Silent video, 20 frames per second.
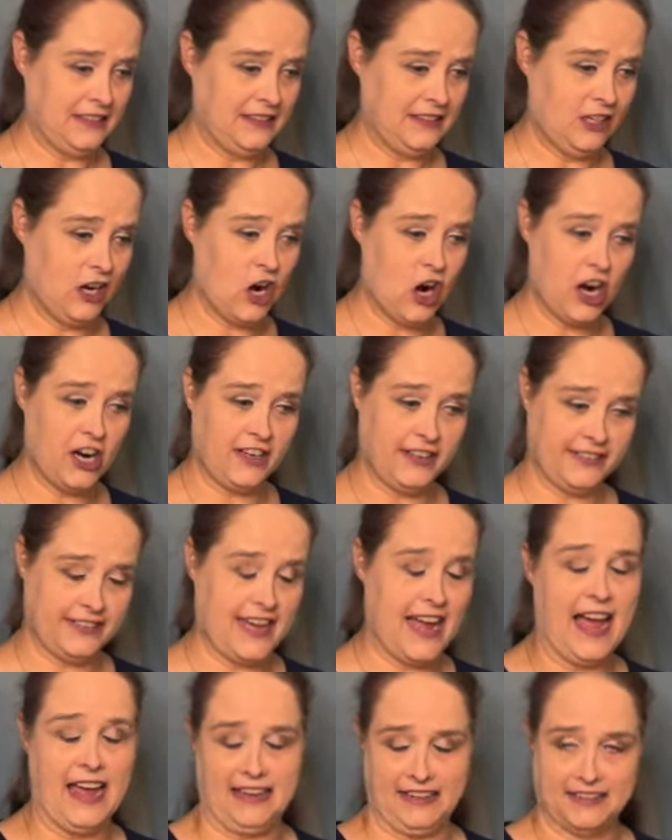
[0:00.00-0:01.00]
heart
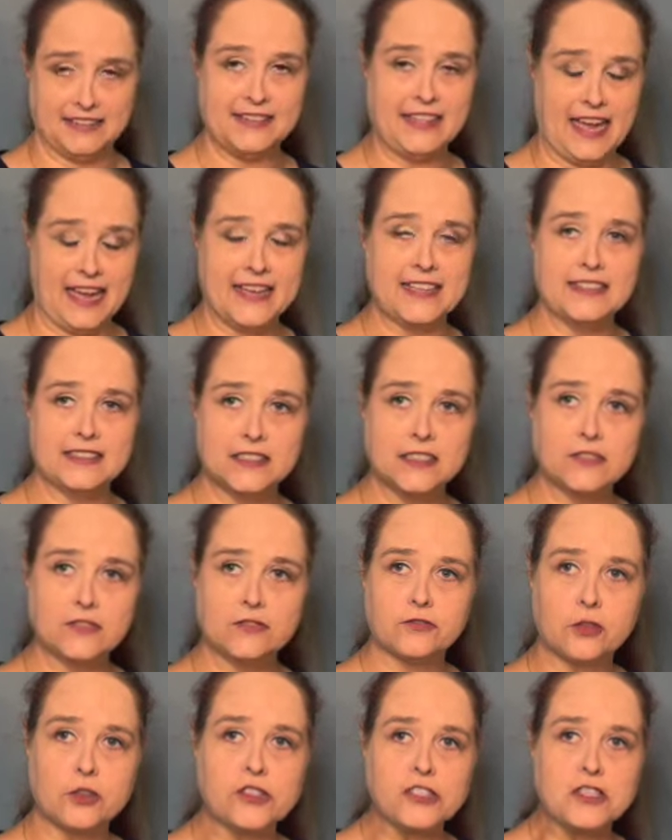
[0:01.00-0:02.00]
attack days
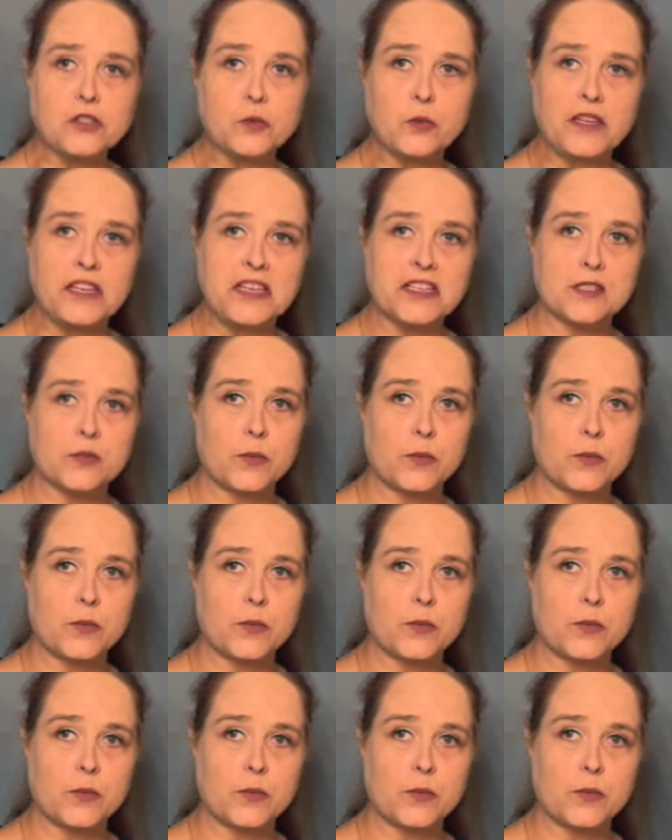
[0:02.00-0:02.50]
for the Swedes.